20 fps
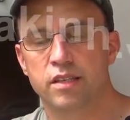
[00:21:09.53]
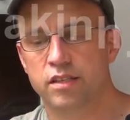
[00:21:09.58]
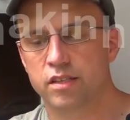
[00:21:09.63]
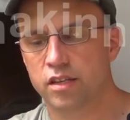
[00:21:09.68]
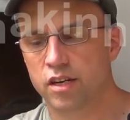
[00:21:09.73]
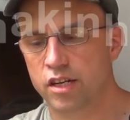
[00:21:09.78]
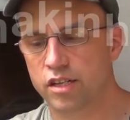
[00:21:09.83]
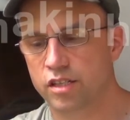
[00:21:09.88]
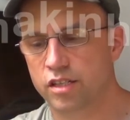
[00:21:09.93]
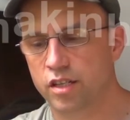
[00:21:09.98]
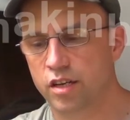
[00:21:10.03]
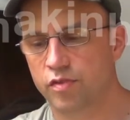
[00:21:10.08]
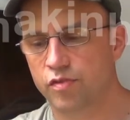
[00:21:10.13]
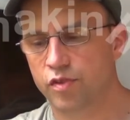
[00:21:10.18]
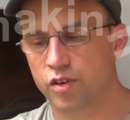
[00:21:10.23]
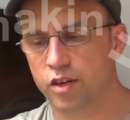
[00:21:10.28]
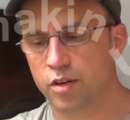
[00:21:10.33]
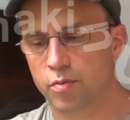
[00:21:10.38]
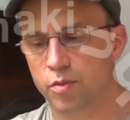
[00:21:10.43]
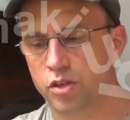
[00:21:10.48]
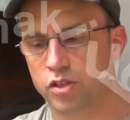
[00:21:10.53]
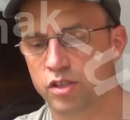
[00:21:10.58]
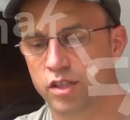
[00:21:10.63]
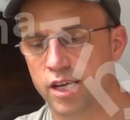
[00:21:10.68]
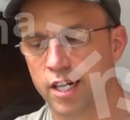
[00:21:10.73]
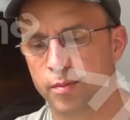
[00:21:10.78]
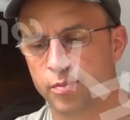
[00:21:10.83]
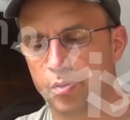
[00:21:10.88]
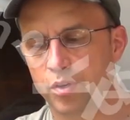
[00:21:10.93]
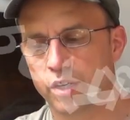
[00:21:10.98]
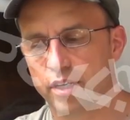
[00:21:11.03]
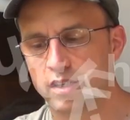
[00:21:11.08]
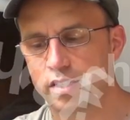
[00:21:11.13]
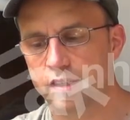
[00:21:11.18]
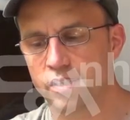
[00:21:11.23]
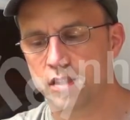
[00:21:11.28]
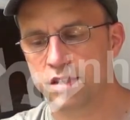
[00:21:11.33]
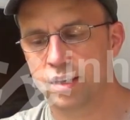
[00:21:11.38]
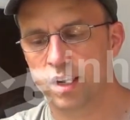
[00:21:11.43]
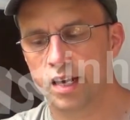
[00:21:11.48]
these large enough for commercial
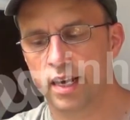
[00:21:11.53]
operations.